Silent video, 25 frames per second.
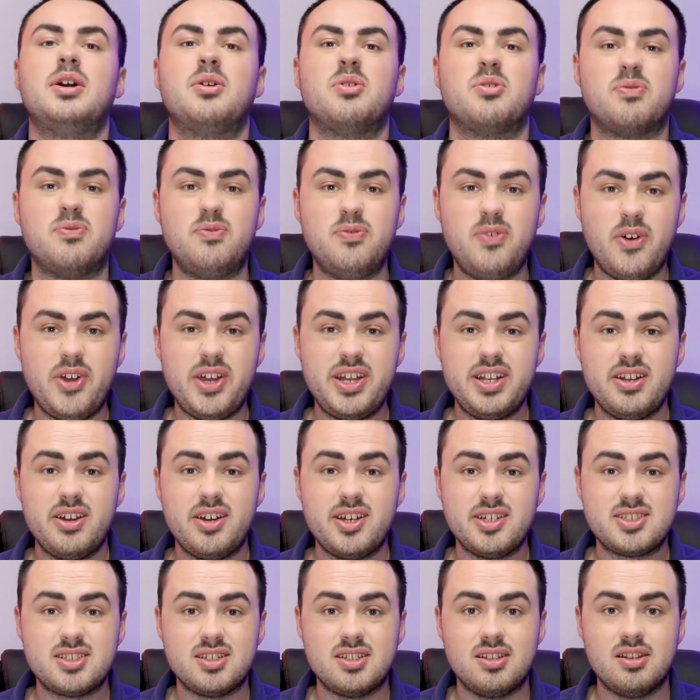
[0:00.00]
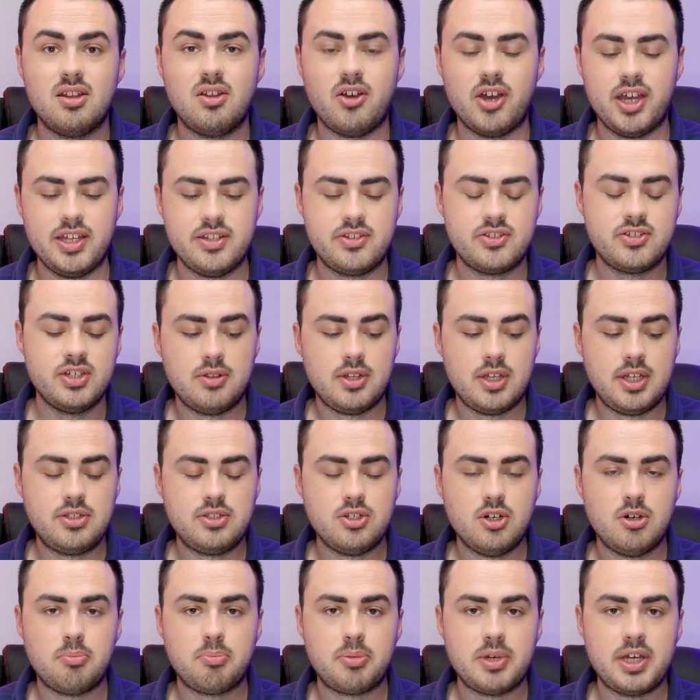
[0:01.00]
Now it's very nice and light. The
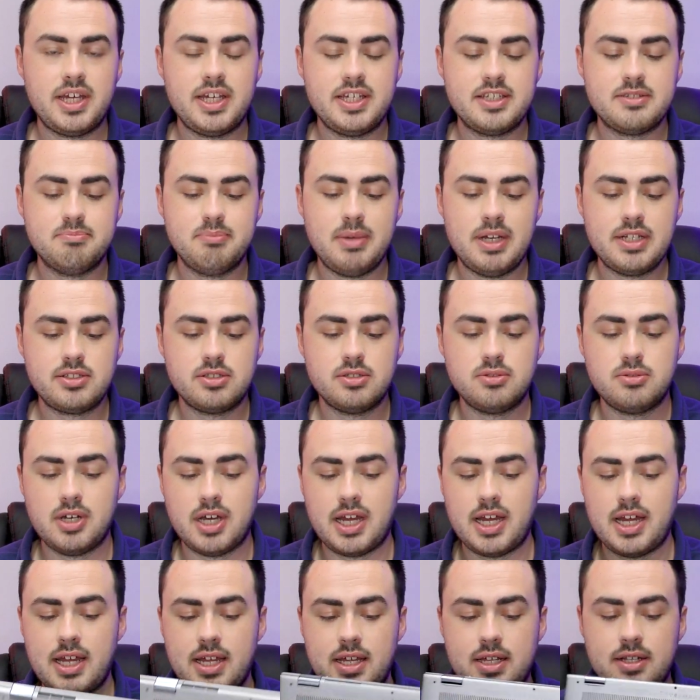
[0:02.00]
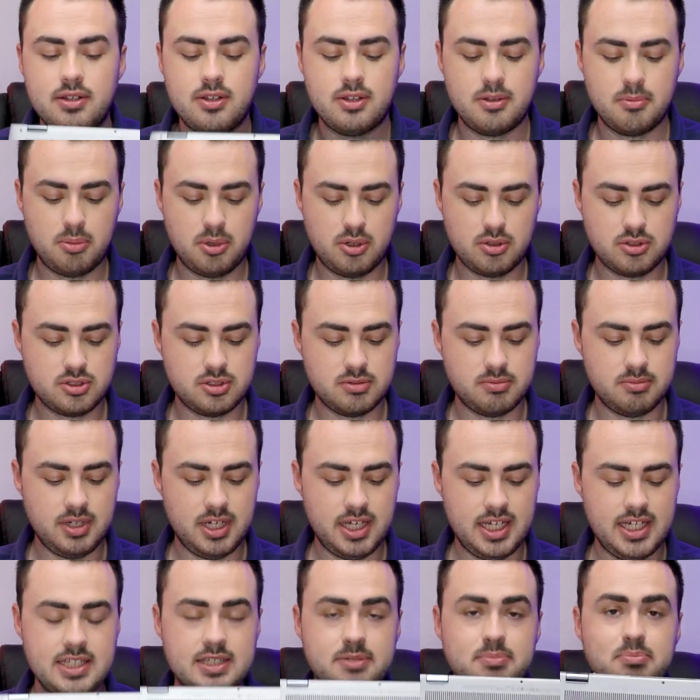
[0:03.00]
top is metal and the bottom
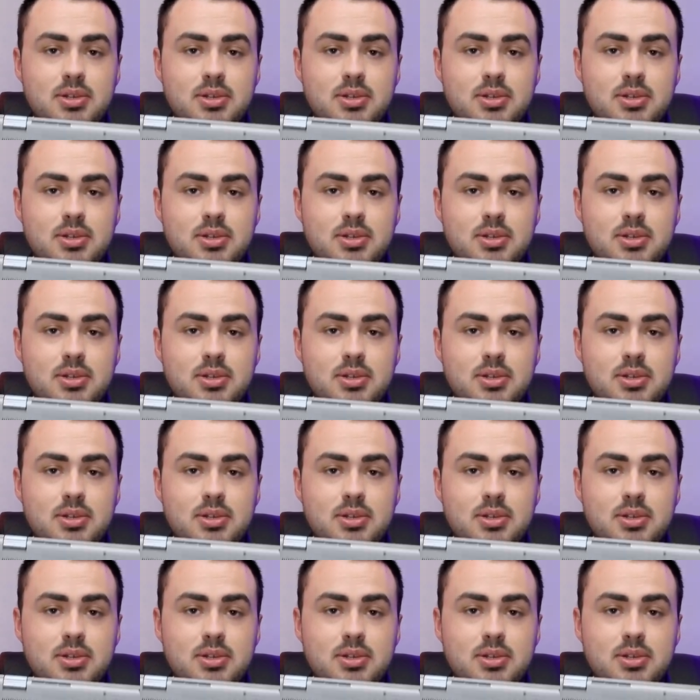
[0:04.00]
is